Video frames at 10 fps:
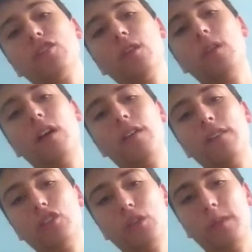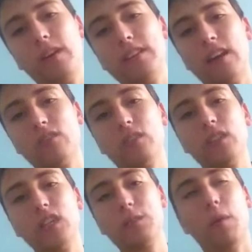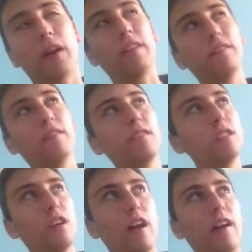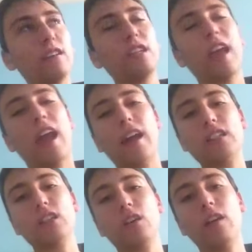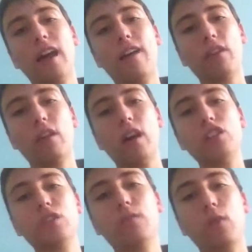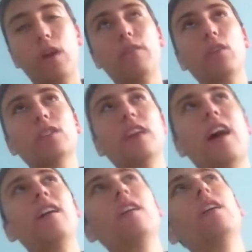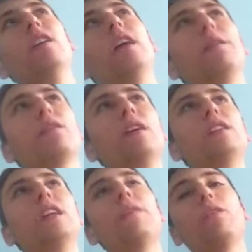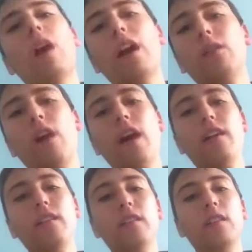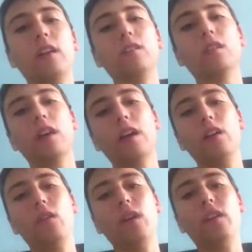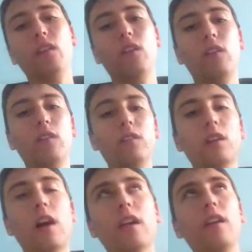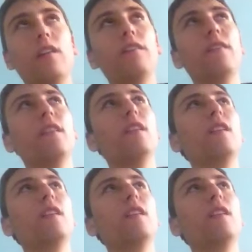of Drew Brees. That was really disappointing. So I still have a grudge for him towards that. Number 3 is definitely Ronnie White. His, like, annoying little talkative.